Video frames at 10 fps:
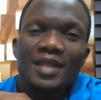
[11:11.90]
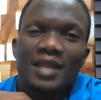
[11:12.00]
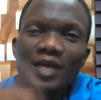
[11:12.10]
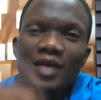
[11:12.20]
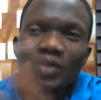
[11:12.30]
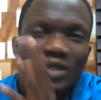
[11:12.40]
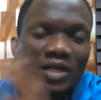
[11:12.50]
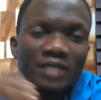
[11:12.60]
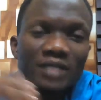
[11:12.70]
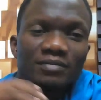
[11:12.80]
And we were
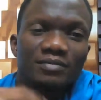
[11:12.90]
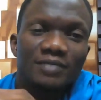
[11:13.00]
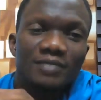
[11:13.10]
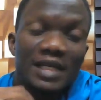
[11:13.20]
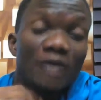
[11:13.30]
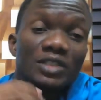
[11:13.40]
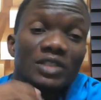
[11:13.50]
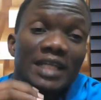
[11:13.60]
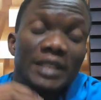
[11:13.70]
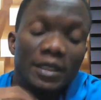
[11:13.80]
talking. And I was
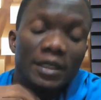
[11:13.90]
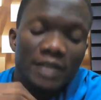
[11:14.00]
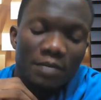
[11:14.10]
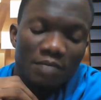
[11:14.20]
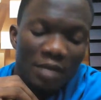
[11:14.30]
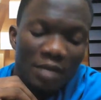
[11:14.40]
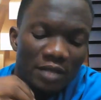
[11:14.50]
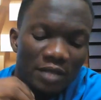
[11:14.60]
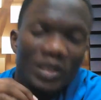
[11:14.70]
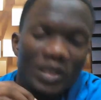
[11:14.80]
telling her that,
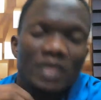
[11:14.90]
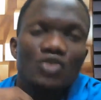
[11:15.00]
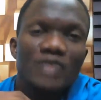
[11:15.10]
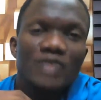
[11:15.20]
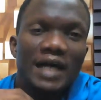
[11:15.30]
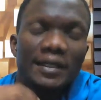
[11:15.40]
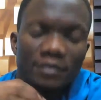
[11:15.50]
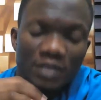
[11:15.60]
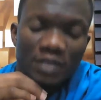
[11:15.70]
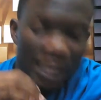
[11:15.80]
Mama, when you die
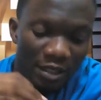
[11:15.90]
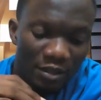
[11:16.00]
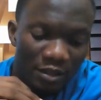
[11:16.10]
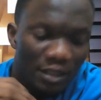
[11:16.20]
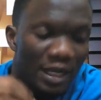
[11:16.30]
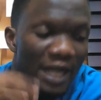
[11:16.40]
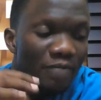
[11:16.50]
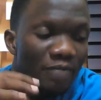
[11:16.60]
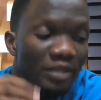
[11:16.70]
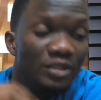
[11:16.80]
today,
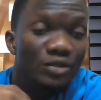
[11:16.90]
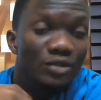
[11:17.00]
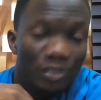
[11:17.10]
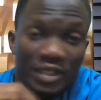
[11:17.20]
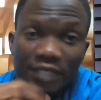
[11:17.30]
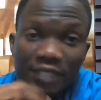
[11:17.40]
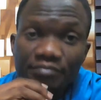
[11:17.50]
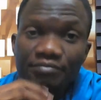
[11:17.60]
I bury you today.